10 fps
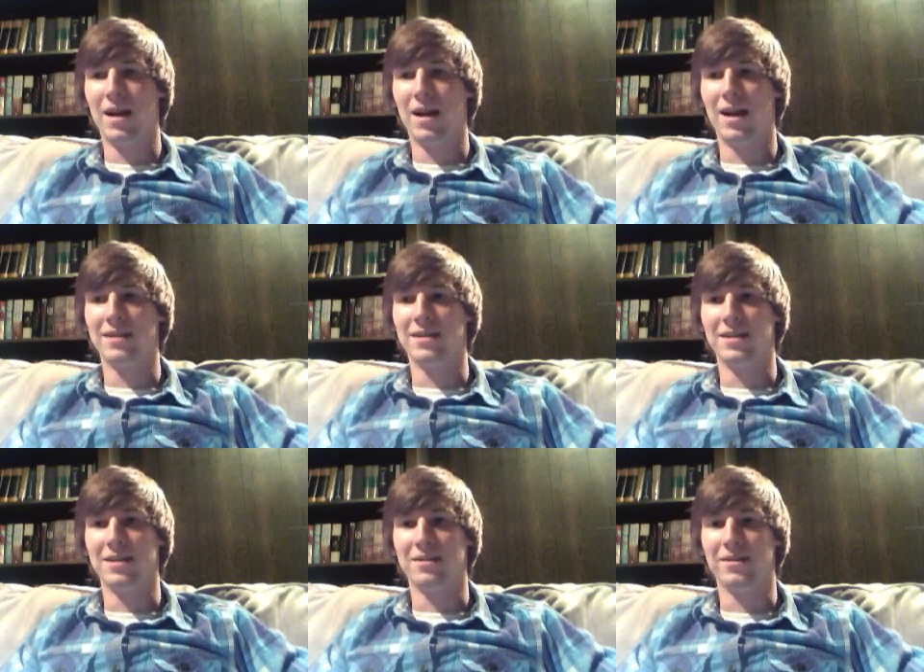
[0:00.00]
as
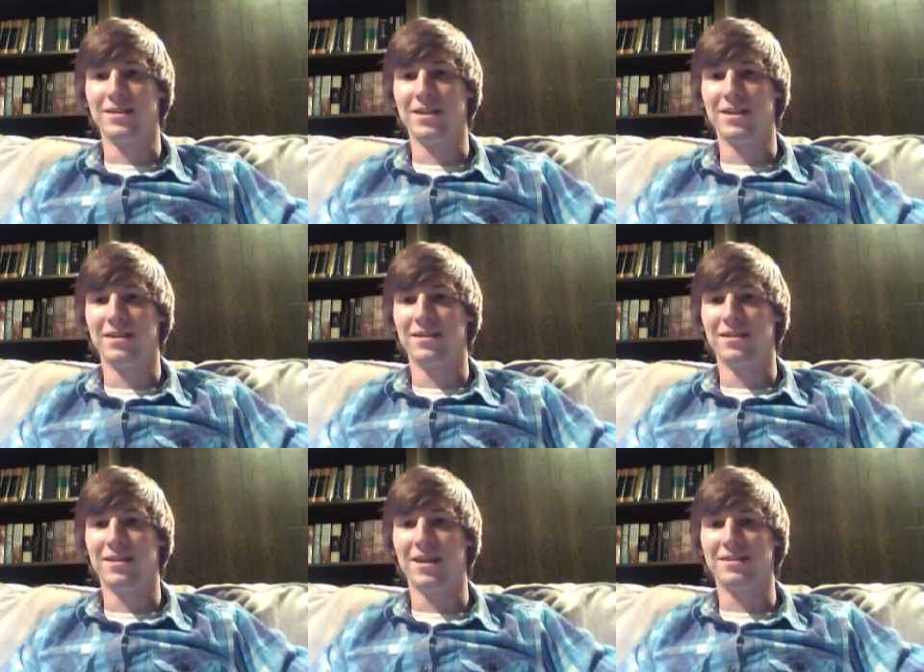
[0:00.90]
that's always a
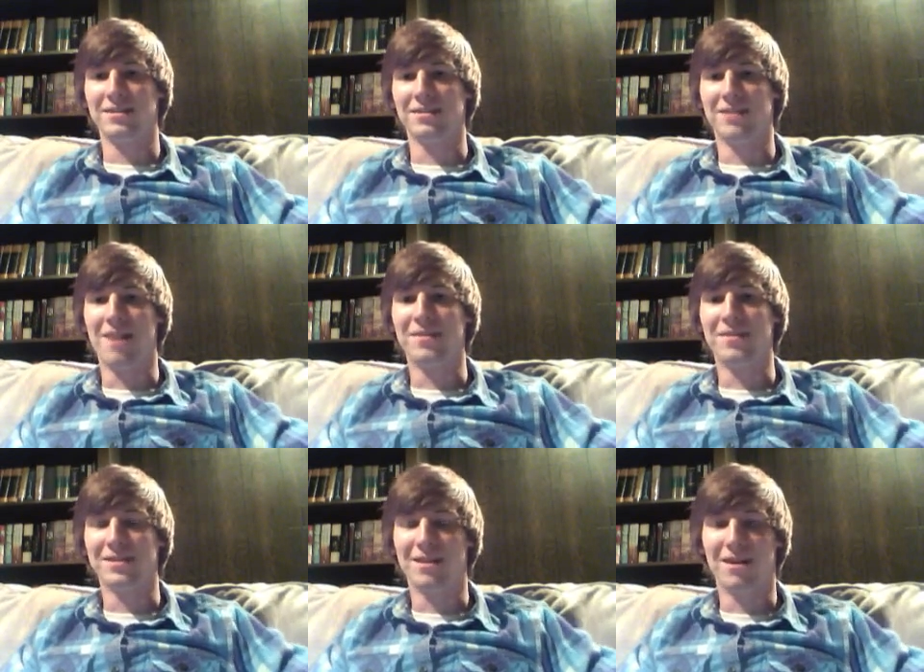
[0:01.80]
nice little
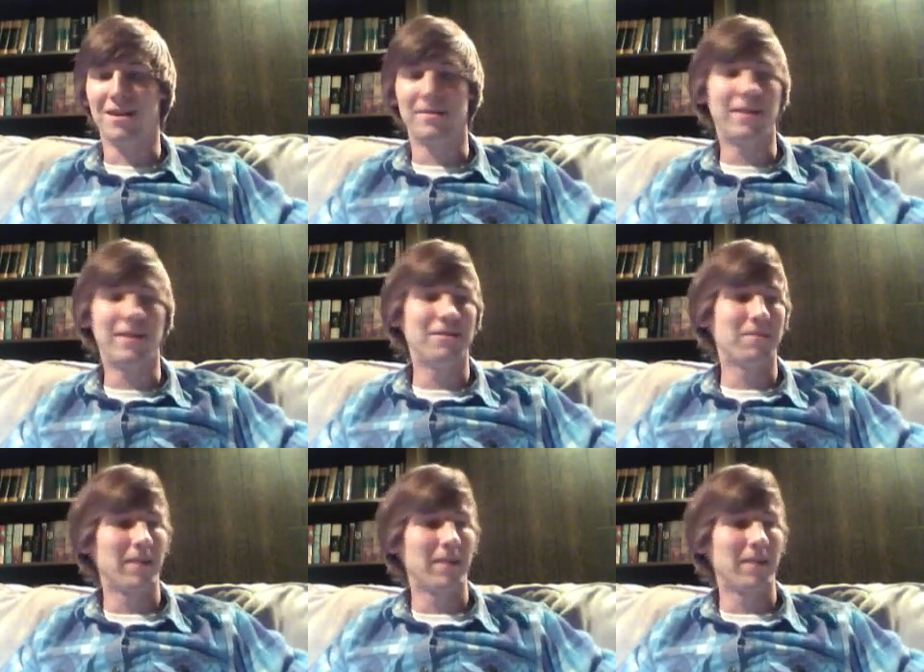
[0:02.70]
topic to talk about.